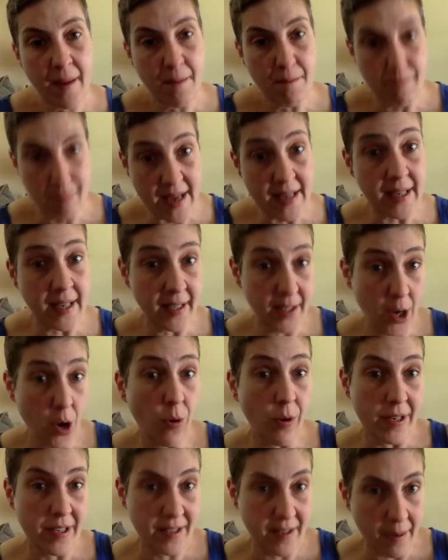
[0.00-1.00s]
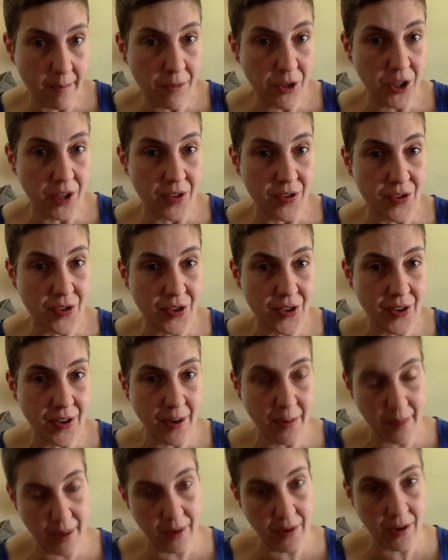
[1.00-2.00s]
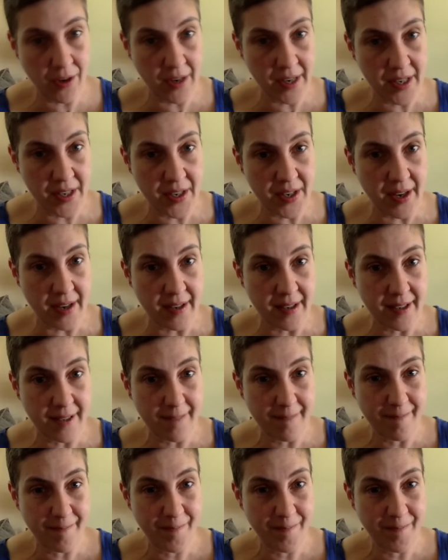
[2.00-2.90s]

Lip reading: making no assumptions about her consent,